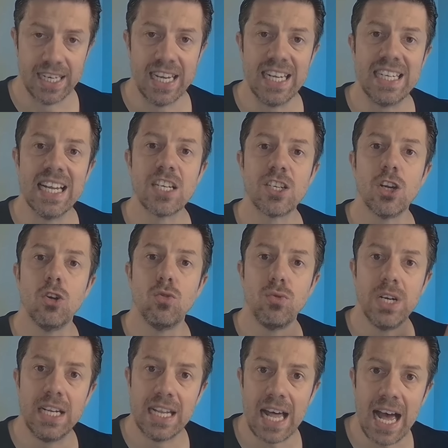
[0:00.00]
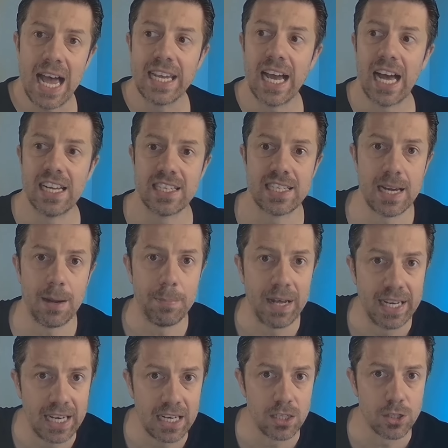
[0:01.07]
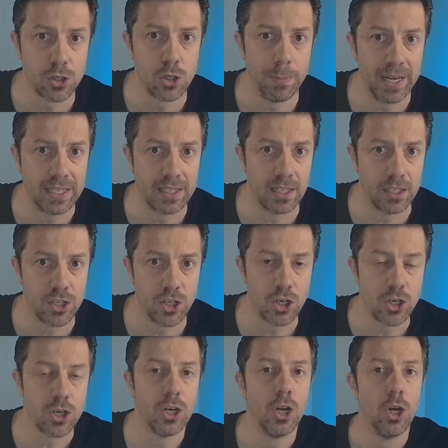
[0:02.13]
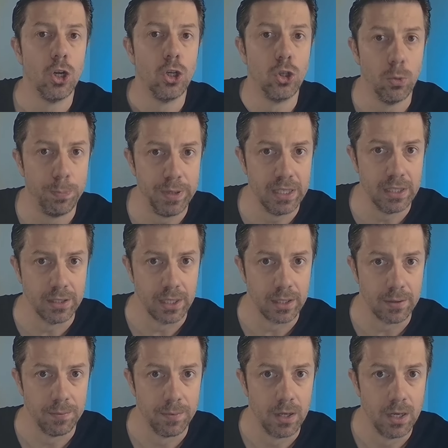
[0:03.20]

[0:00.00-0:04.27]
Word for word: It doesn't rely on somebody else to make the decision to build it.